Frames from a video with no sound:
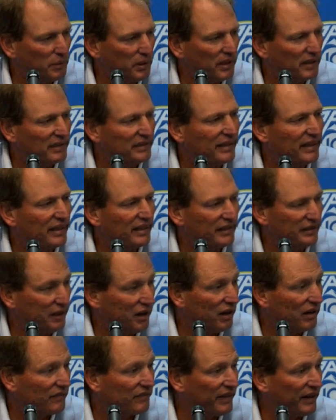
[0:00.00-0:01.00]
pun intended,
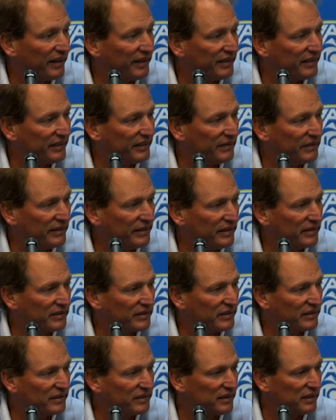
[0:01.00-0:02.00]
dogfight. I mean,
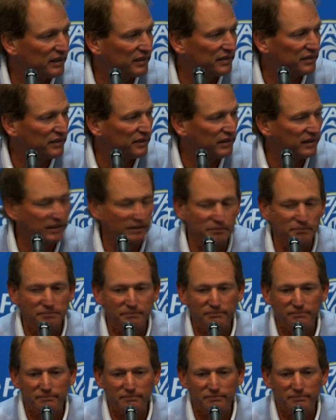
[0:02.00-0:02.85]
it's gonna,